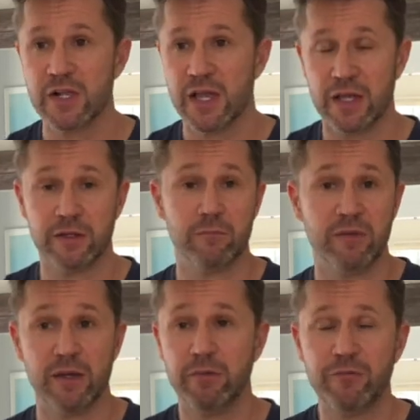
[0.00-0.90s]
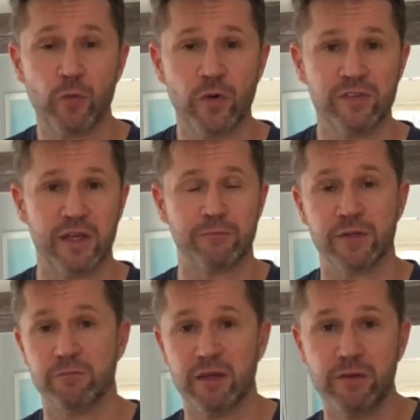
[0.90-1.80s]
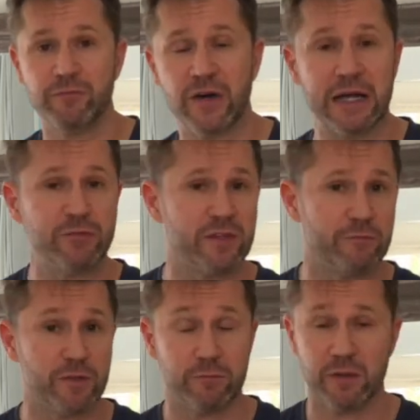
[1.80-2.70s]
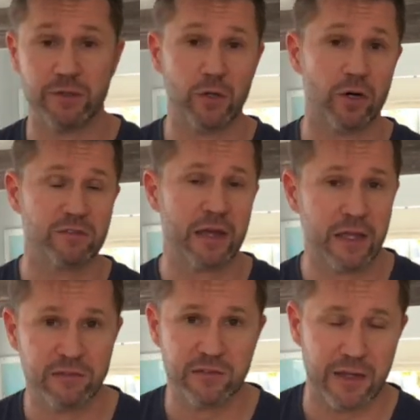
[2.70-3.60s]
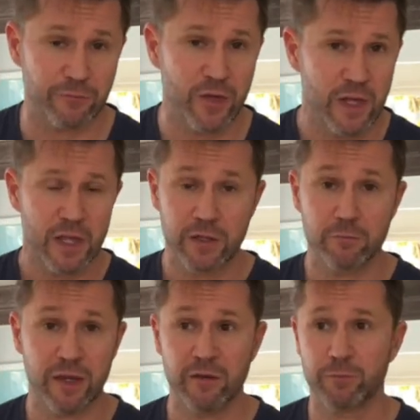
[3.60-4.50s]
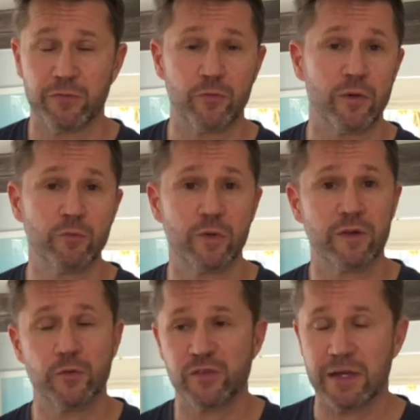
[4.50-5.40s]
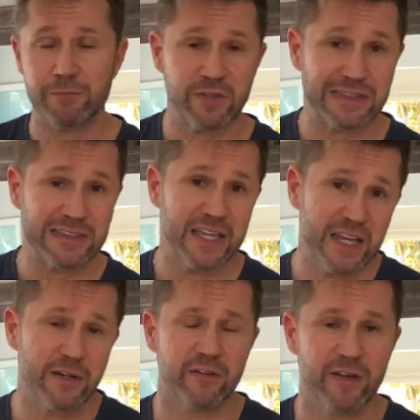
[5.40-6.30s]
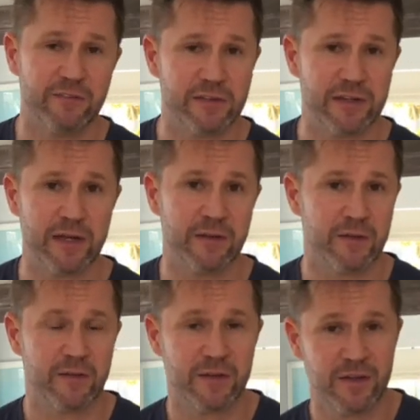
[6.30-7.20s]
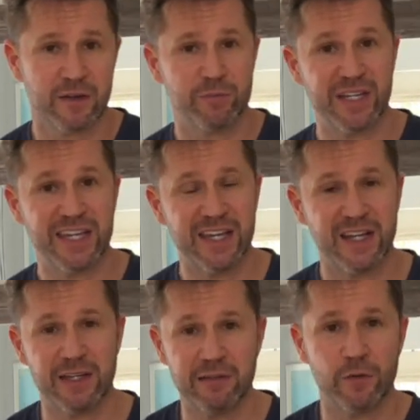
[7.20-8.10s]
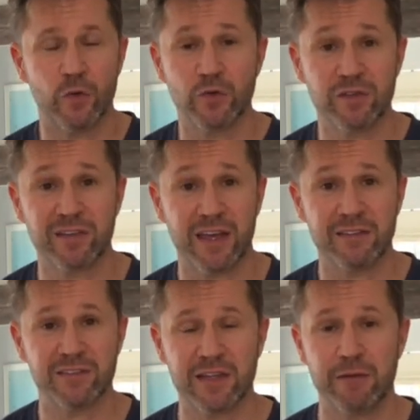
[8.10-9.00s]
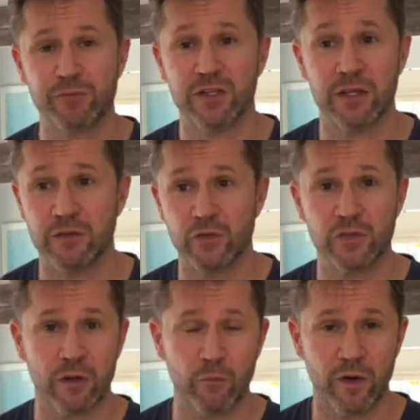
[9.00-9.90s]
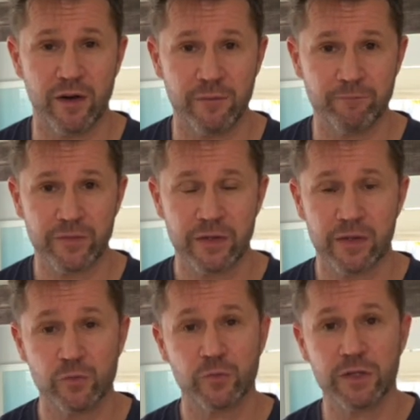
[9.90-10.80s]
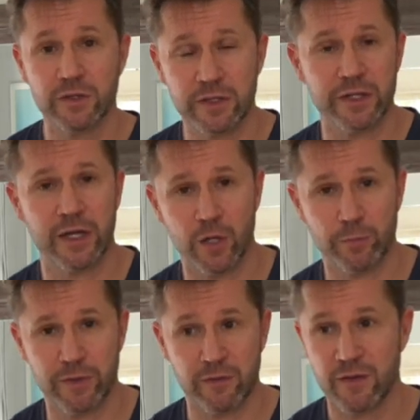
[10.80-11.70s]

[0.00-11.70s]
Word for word: And it may be 4 steps, it may be 5 steps, it may be all 10 steps. You may have performed one of those steps later in the day. But getting those 10 steps in somewhere is really going to help you.